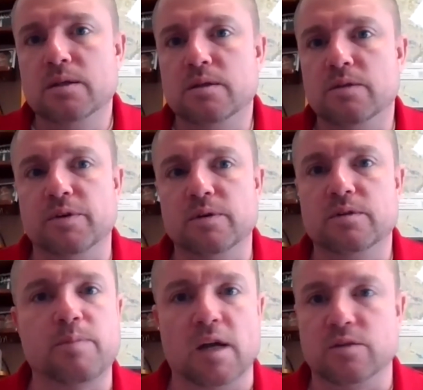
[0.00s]
different
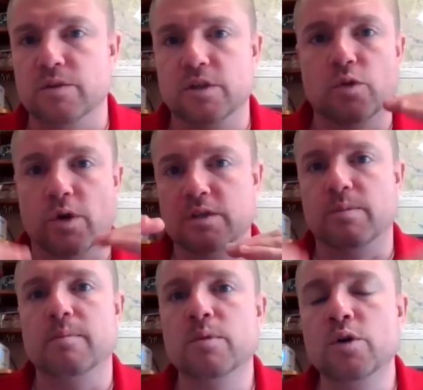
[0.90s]
spots where the joints
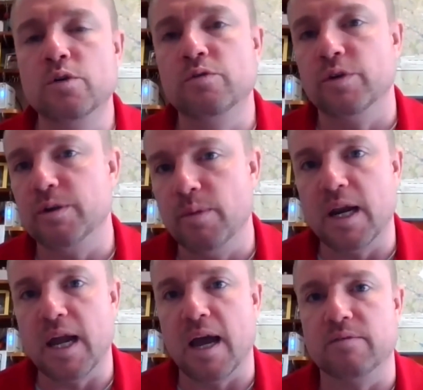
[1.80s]
might move, or you
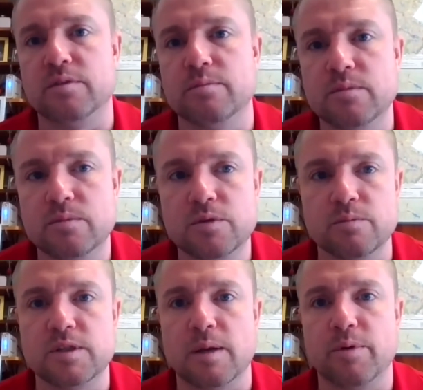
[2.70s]
might have some
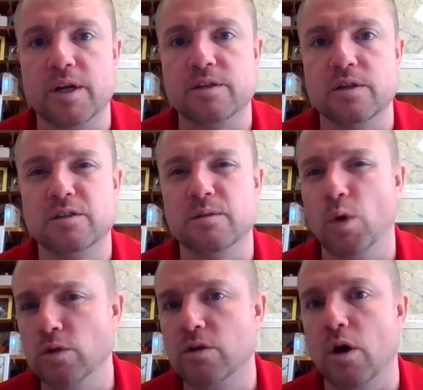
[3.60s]
separation in some
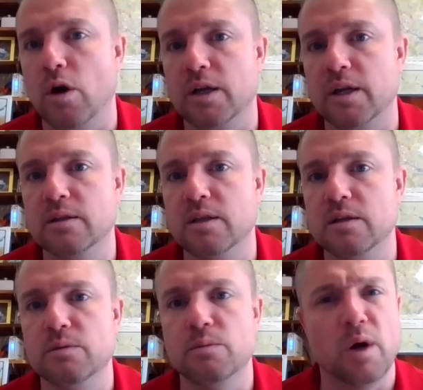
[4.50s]
old caulking that
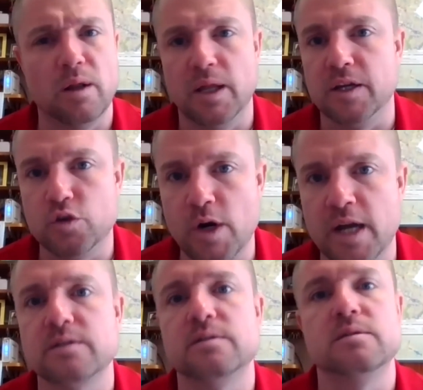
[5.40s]
you want to like
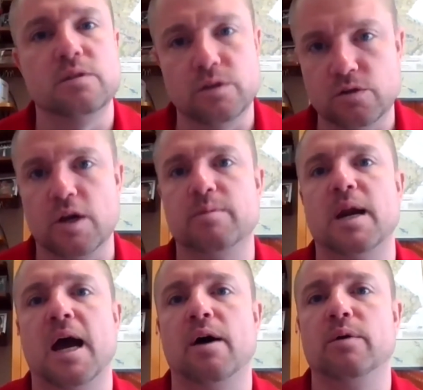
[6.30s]
address. You could scrape it
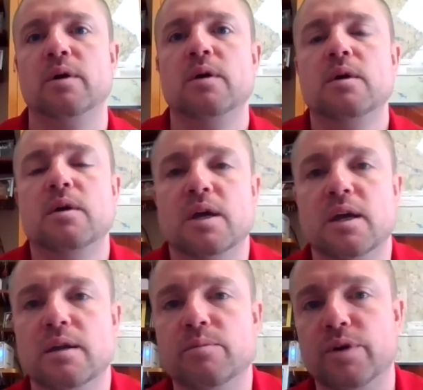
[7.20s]
out
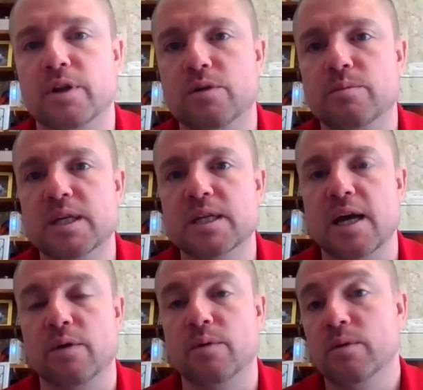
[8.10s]
and put a new bead
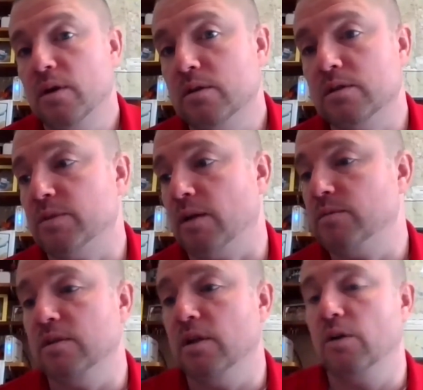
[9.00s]
down.
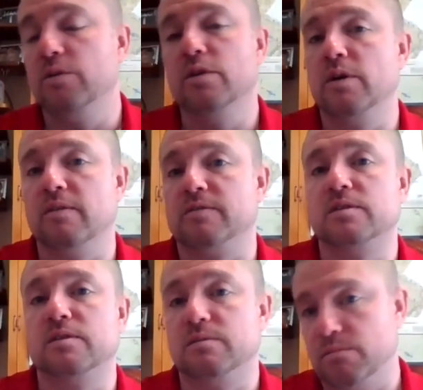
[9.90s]
Sometimes, you don't even have
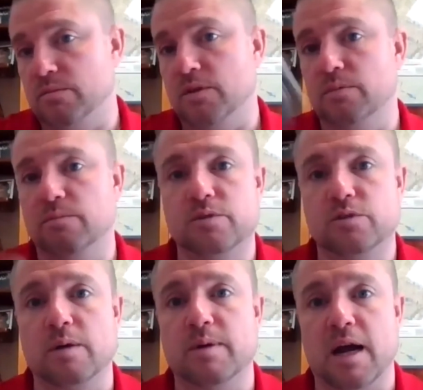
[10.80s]
to
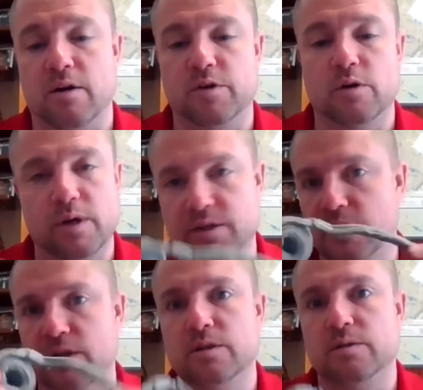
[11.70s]
scrape it out. If you're a renter,
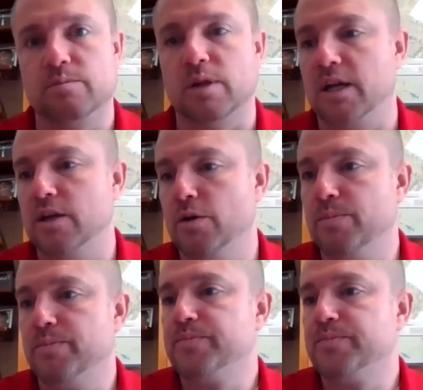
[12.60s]
you could just apply new.